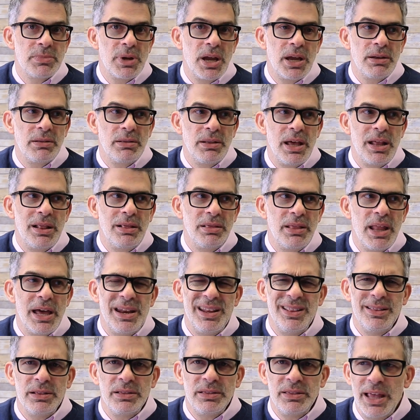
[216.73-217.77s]
And
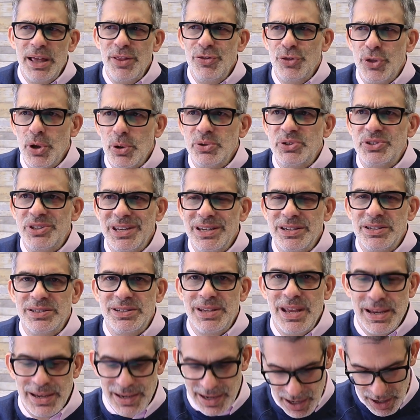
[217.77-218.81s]
let those things
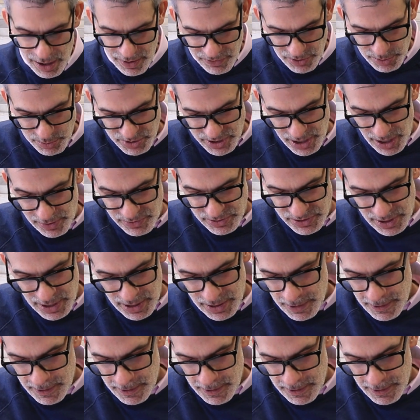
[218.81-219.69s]
take care of themselves.